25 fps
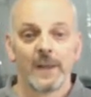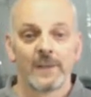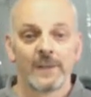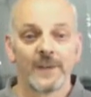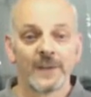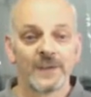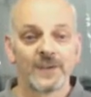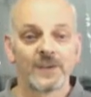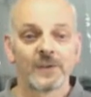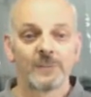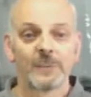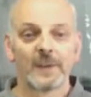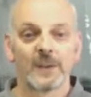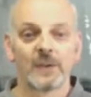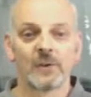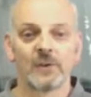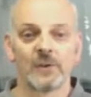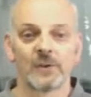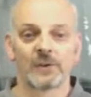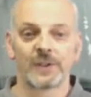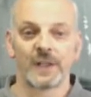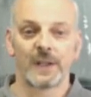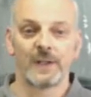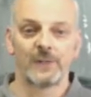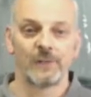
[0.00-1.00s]
This is
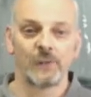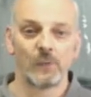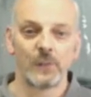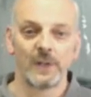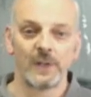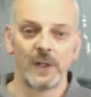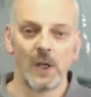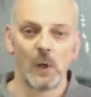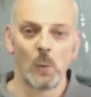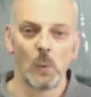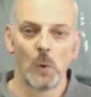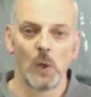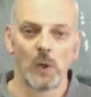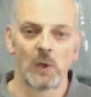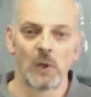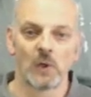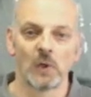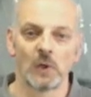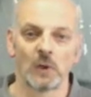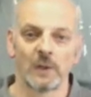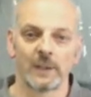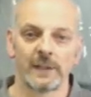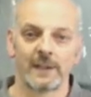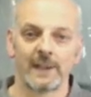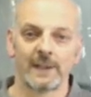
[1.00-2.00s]
because if we know what
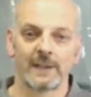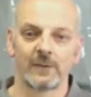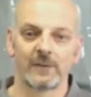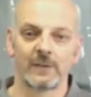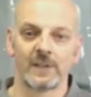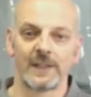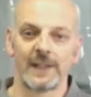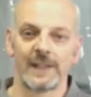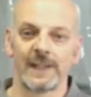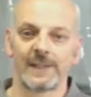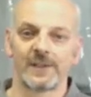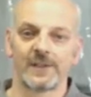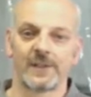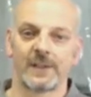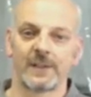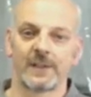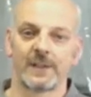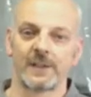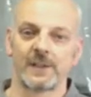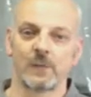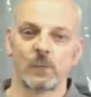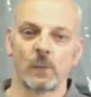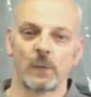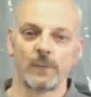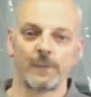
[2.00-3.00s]
colour
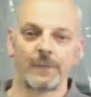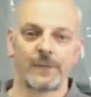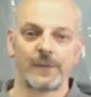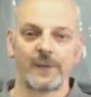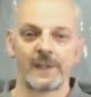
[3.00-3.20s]
AlloyGator you want